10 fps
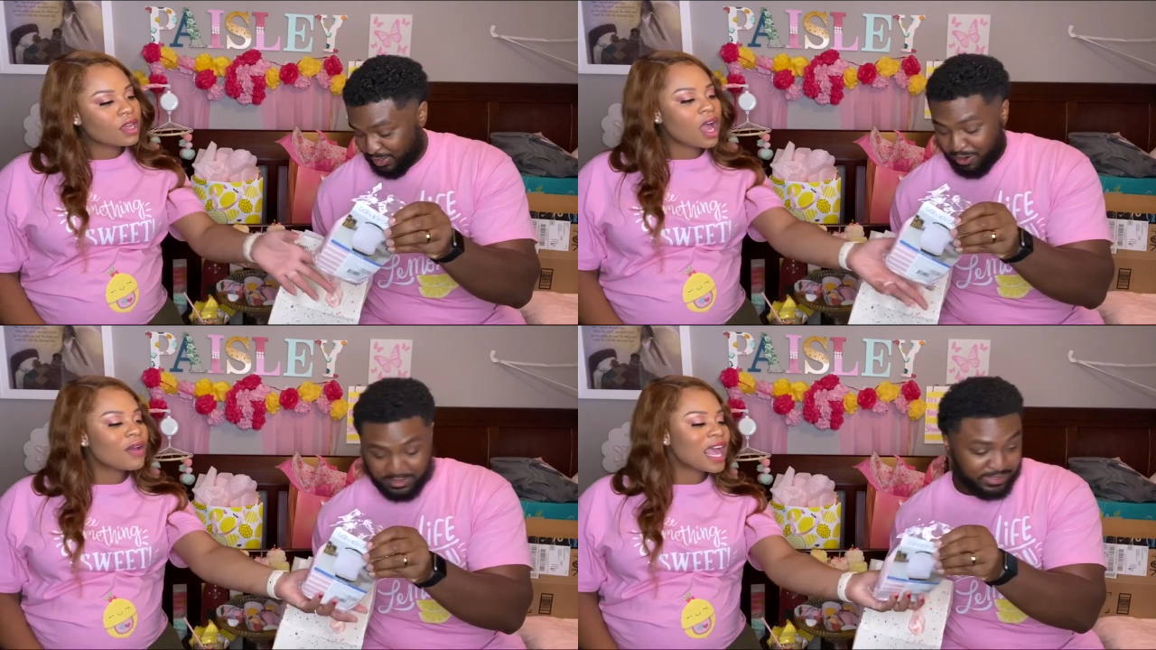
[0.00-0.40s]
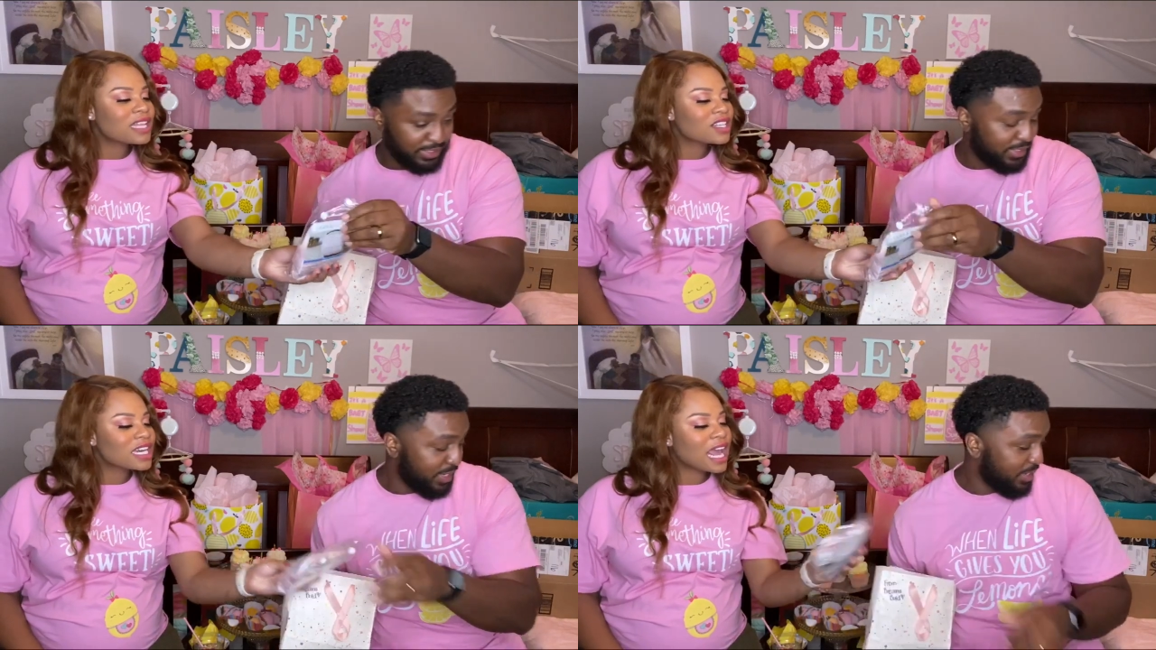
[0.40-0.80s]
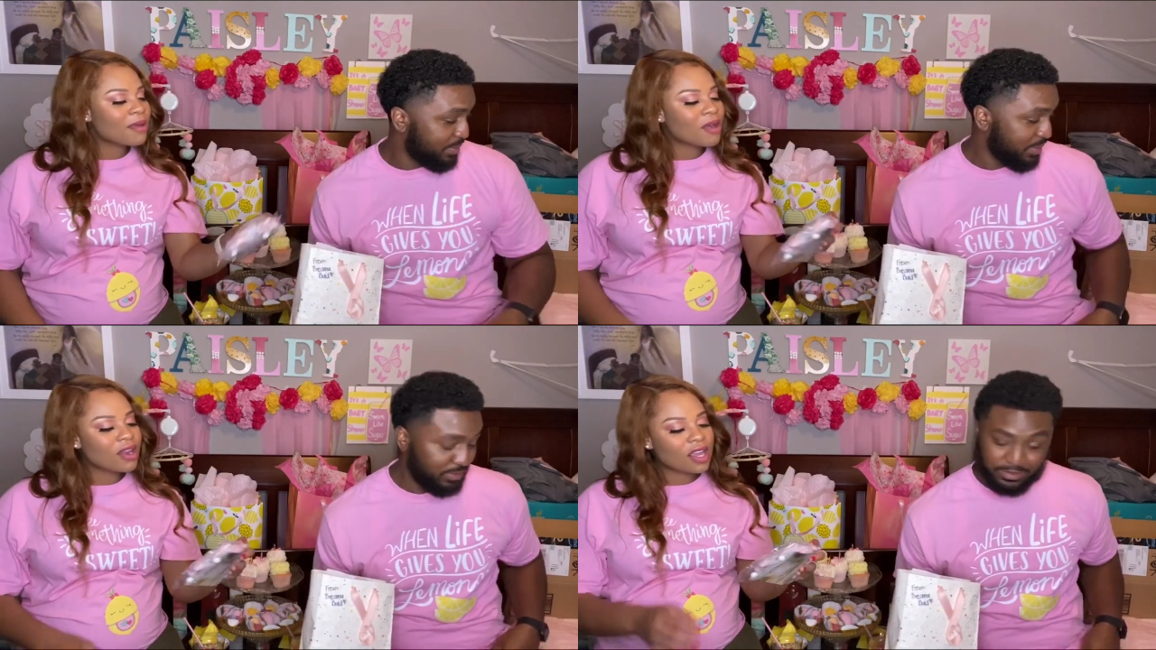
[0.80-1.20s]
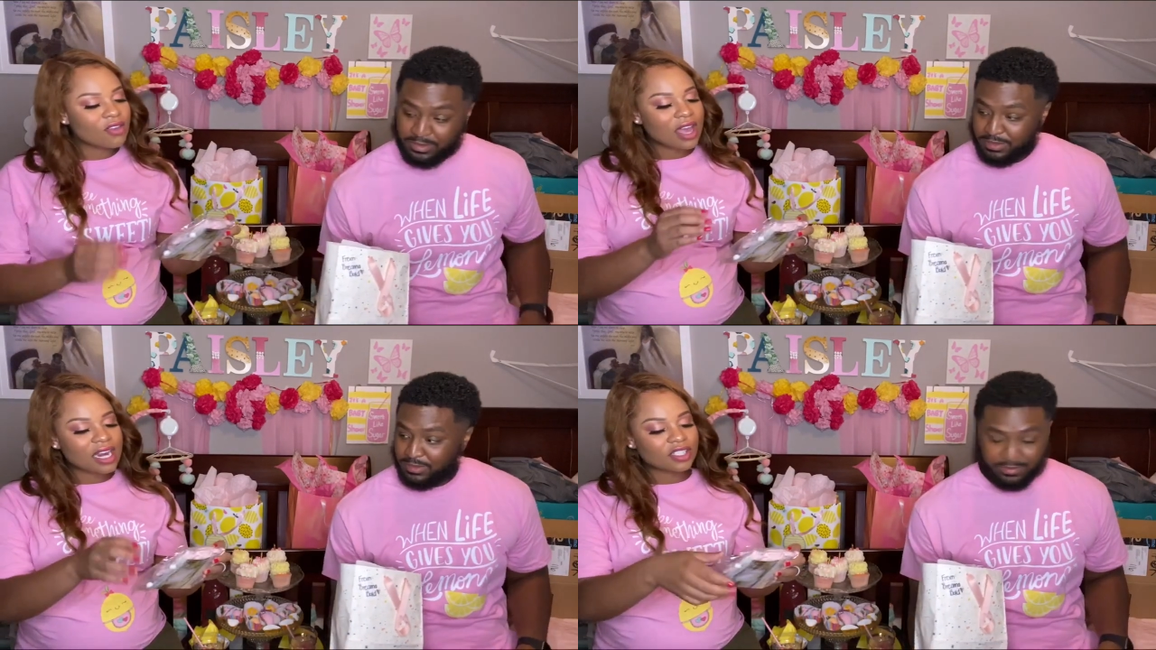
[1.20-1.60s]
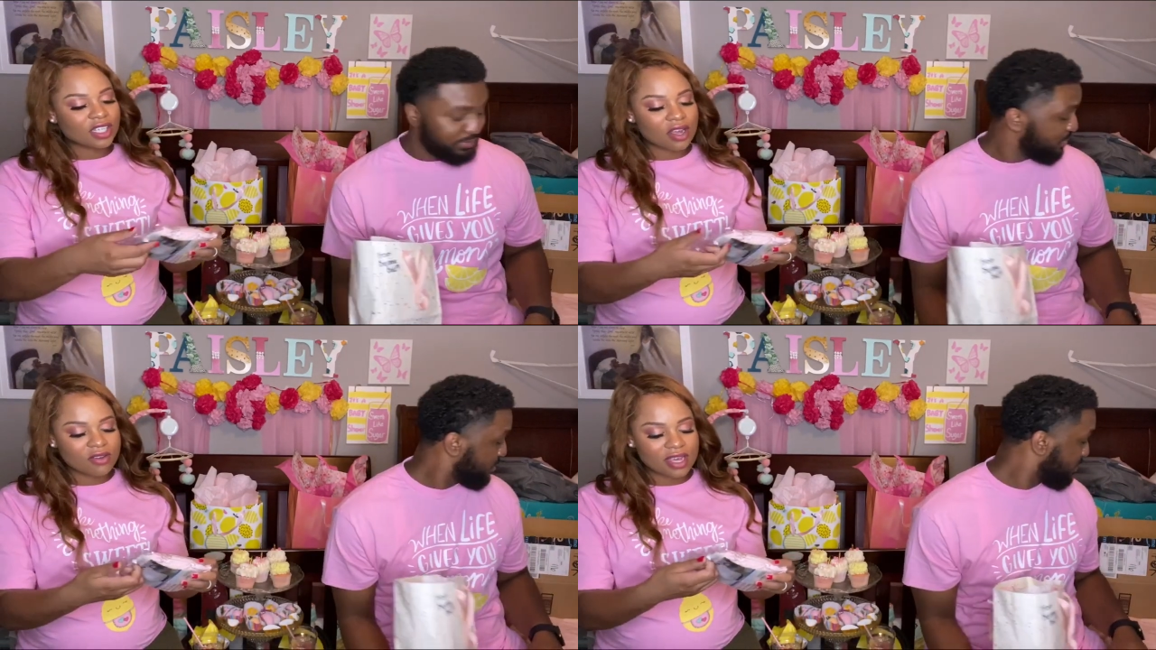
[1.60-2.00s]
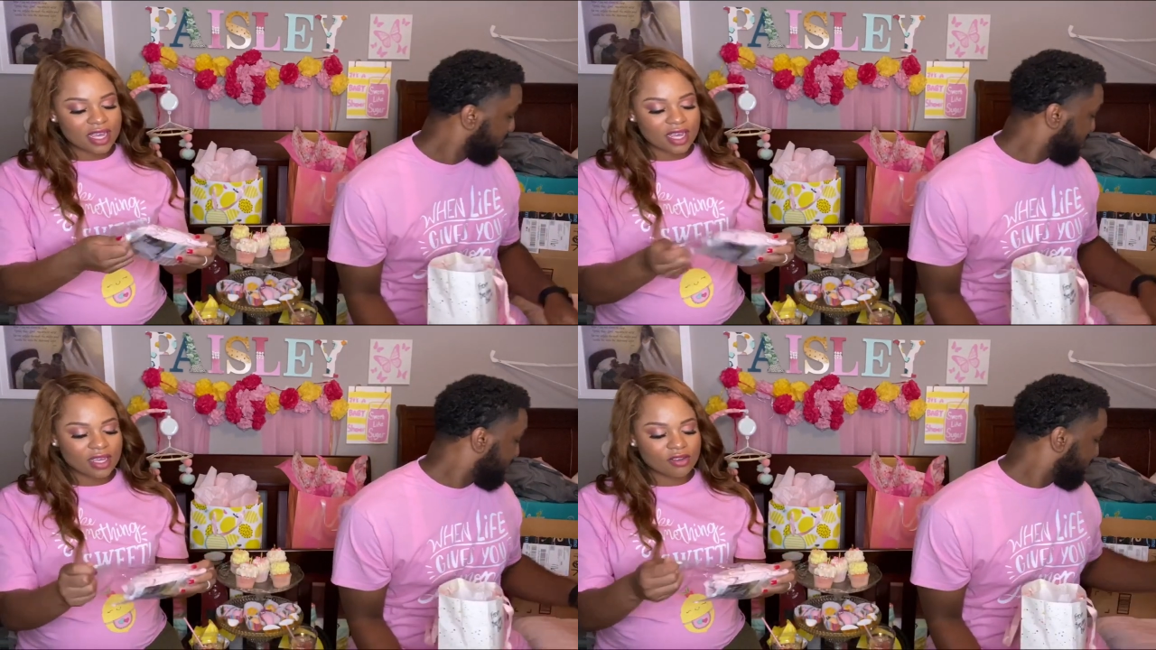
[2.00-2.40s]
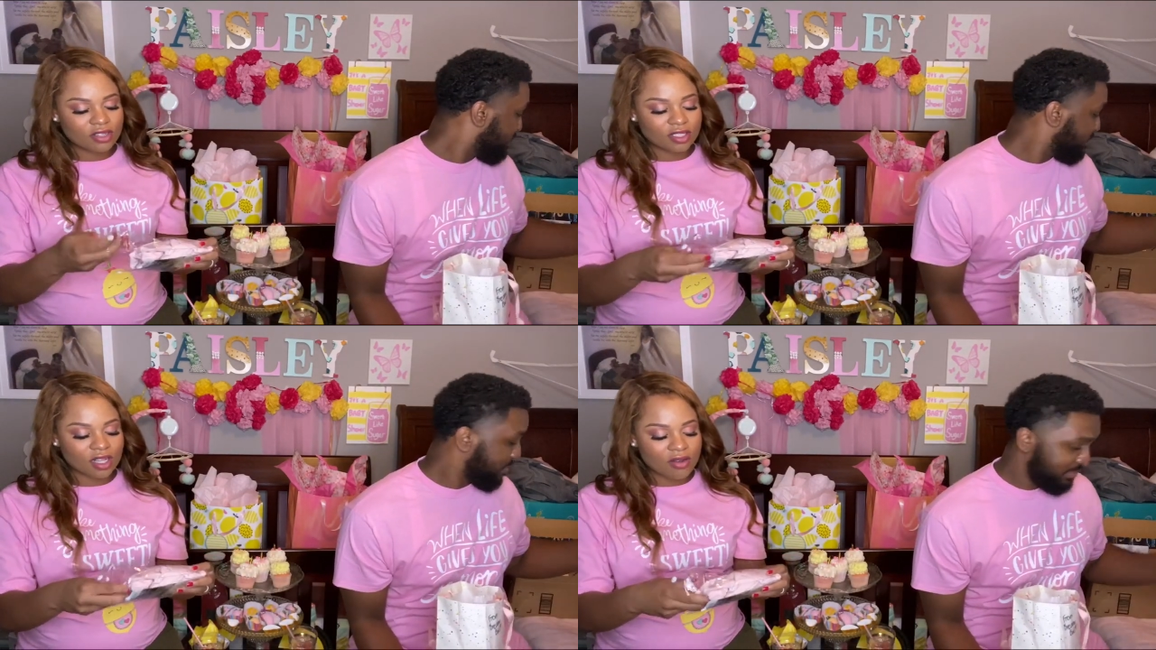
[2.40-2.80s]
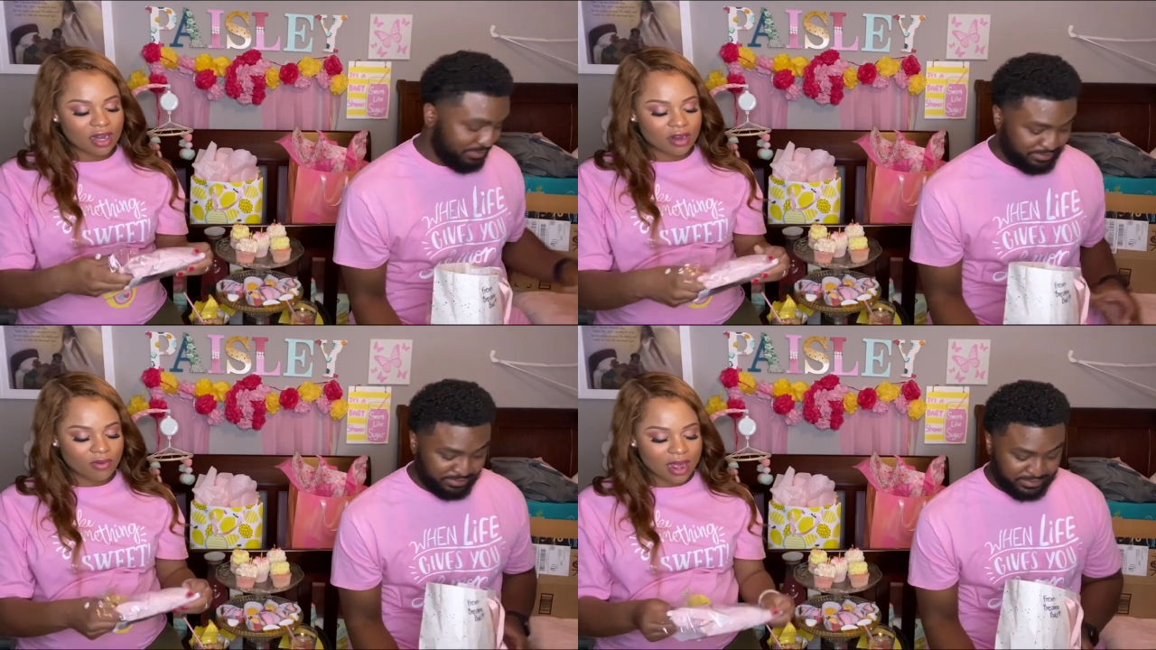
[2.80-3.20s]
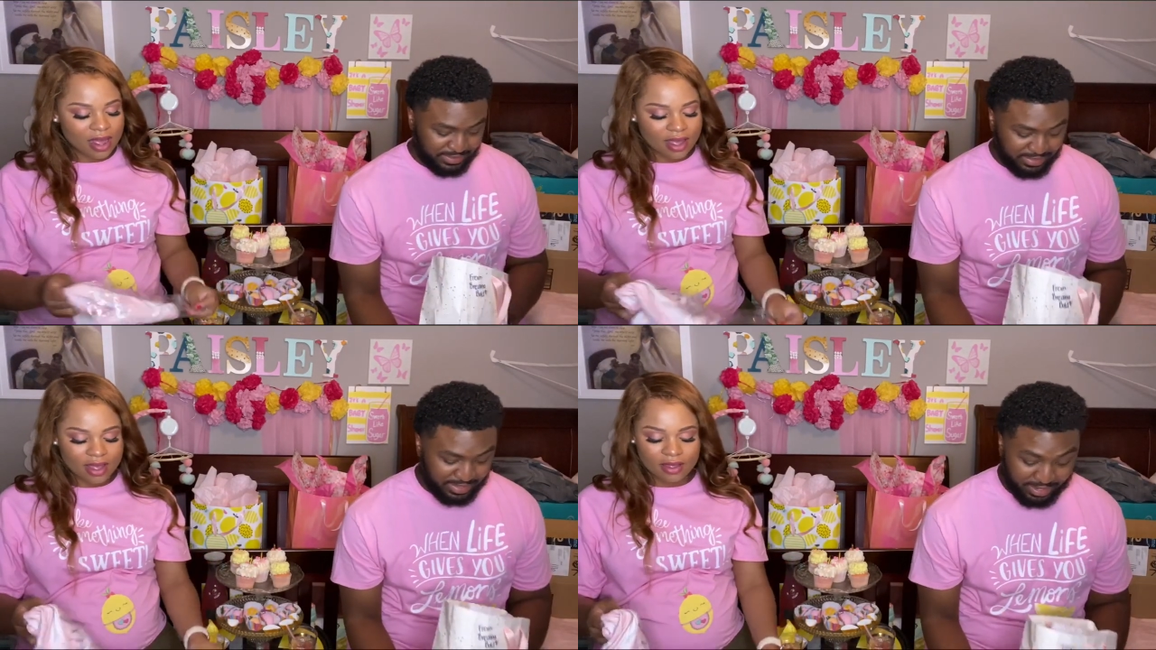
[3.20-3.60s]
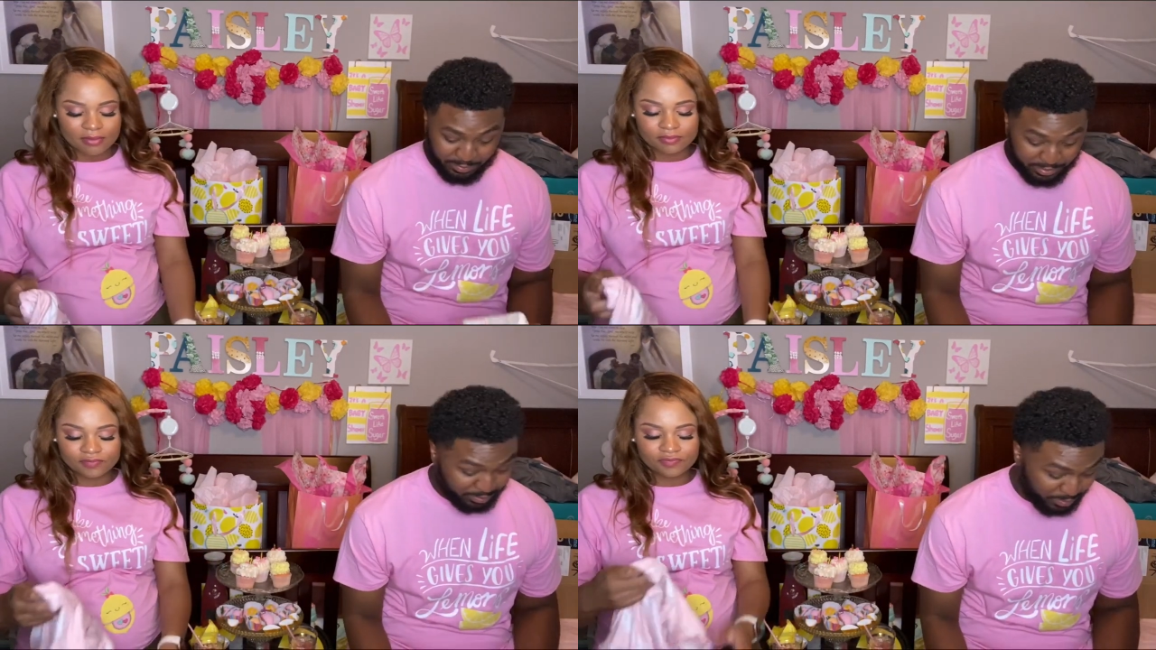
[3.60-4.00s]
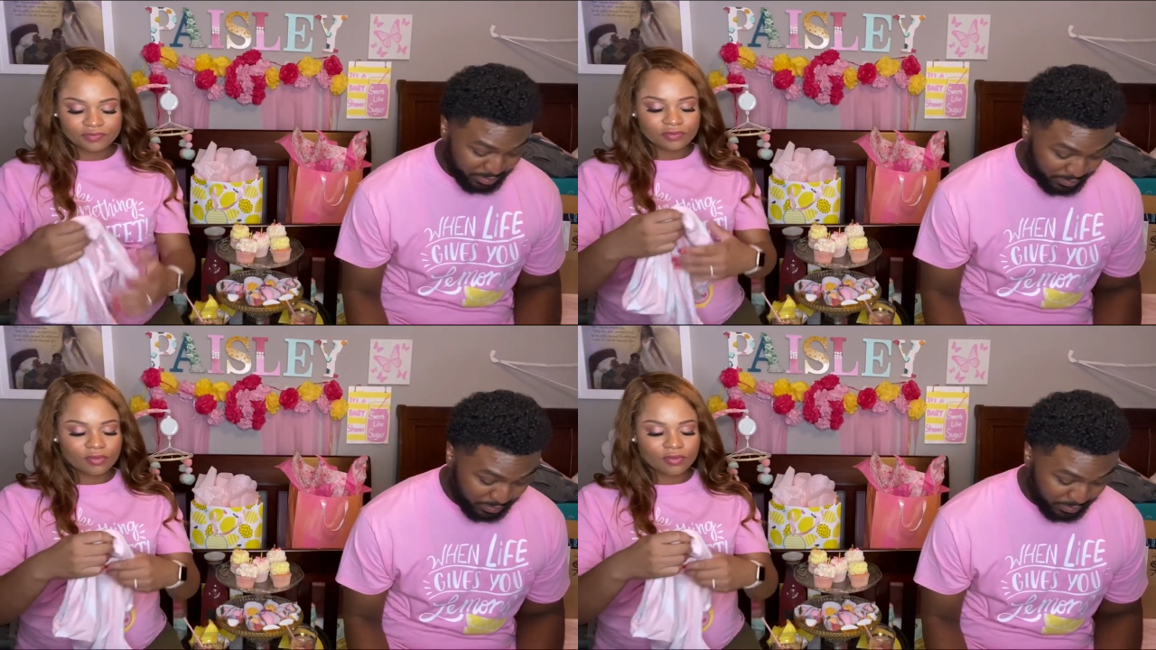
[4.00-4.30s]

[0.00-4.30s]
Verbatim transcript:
Speaker 1: Oh, it has her name on it. You gotta show it. You just throwing it away. I was throwing it